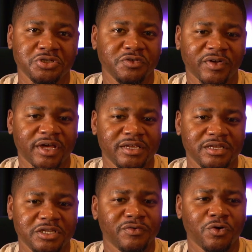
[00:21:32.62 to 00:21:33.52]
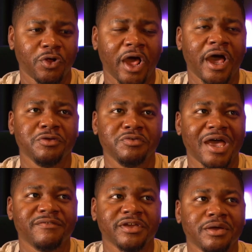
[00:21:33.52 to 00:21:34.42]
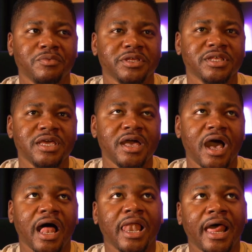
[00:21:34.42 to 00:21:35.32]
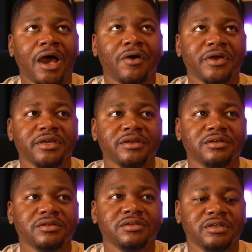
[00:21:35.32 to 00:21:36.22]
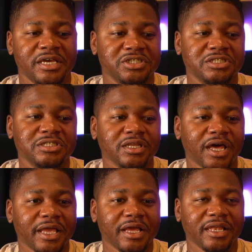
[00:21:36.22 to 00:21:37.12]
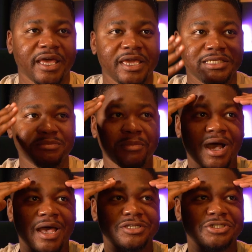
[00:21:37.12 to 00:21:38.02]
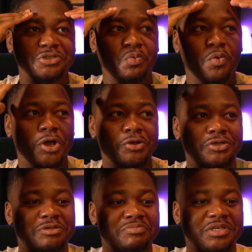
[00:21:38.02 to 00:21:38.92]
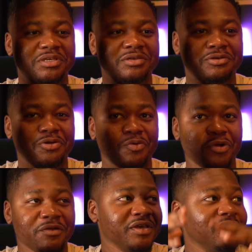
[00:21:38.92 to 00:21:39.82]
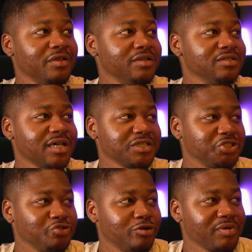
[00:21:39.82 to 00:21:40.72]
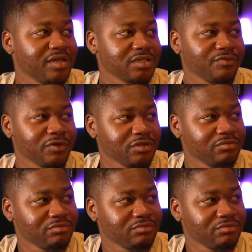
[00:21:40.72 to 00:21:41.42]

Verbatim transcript: Do you find it difficult or how do you navigate with allowing Legend to like let his mind just wander to be wherever the hell he decides to show up as every day?